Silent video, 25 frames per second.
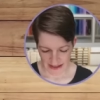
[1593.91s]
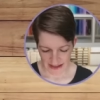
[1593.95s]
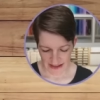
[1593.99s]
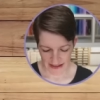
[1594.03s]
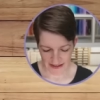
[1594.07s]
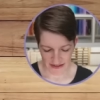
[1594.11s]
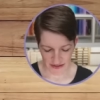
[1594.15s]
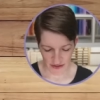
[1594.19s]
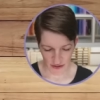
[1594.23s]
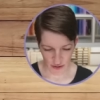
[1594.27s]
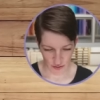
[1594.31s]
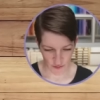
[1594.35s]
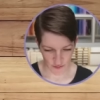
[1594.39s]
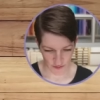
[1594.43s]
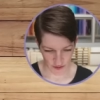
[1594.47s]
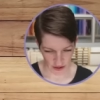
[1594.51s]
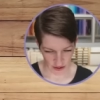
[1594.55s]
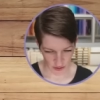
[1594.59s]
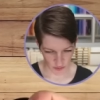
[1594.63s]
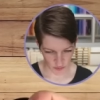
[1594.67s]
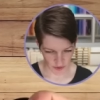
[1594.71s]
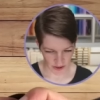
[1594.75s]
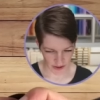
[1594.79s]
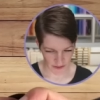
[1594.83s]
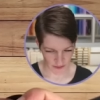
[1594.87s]
until you've
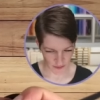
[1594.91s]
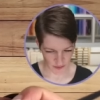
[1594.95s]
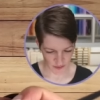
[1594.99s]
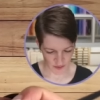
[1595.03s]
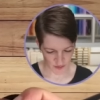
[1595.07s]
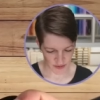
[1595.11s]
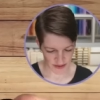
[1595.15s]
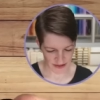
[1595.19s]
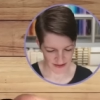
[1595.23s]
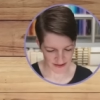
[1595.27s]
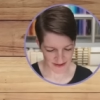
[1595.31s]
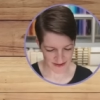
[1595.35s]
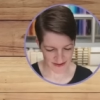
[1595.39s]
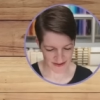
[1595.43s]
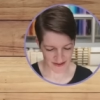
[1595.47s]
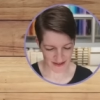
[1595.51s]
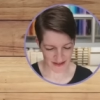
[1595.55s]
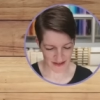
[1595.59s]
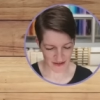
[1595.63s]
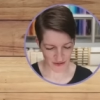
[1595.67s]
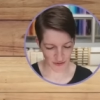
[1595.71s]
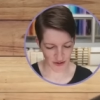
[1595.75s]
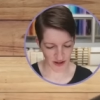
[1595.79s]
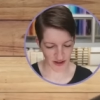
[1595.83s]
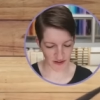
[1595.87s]
cut away those pieces, and
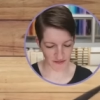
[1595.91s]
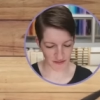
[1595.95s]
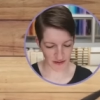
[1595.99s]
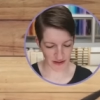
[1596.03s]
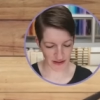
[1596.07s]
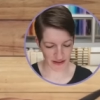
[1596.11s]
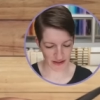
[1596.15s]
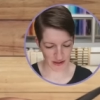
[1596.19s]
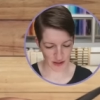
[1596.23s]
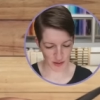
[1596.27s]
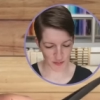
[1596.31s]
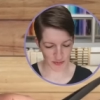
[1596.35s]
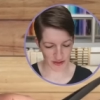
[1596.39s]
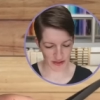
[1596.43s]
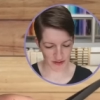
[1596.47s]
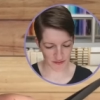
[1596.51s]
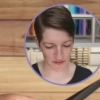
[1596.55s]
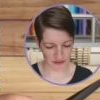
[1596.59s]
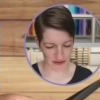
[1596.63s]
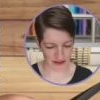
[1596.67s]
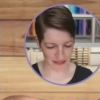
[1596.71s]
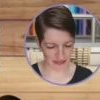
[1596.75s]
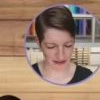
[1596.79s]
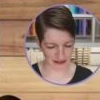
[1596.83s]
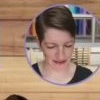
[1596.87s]
then you'll have a little bit
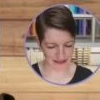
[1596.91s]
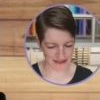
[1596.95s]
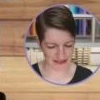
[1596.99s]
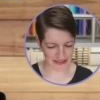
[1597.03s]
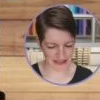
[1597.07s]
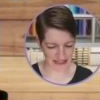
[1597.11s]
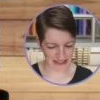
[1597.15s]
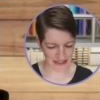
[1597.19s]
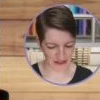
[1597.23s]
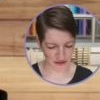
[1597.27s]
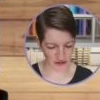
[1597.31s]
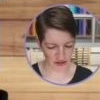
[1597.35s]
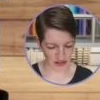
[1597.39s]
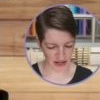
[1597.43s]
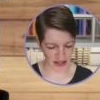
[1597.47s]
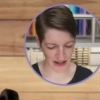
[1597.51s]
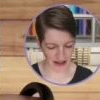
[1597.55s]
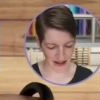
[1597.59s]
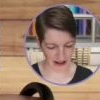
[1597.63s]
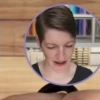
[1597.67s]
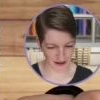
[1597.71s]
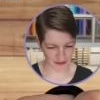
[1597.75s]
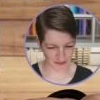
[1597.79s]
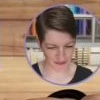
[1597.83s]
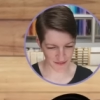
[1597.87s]
of, I think it's an inch and a
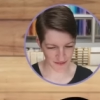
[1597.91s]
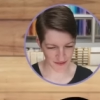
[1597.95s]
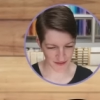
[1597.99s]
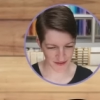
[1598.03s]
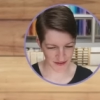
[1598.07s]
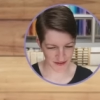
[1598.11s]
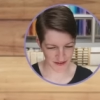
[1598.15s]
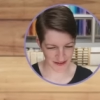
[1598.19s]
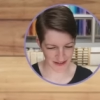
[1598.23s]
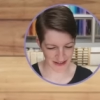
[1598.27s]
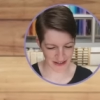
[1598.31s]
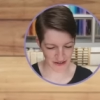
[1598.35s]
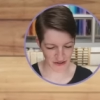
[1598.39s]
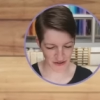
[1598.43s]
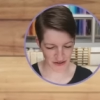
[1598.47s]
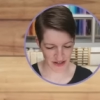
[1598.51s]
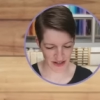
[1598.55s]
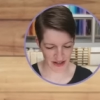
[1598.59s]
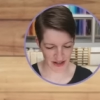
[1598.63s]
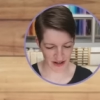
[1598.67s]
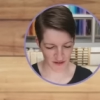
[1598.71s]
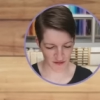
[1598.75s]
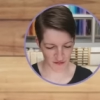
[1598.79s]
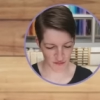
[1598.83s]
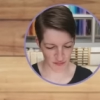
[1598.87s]
half, inch and
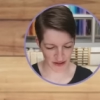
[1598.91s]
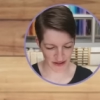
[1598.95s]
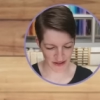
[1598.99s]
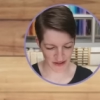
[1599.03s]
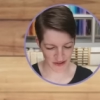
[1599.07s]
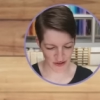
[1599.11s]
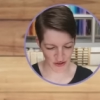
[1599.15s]
a half by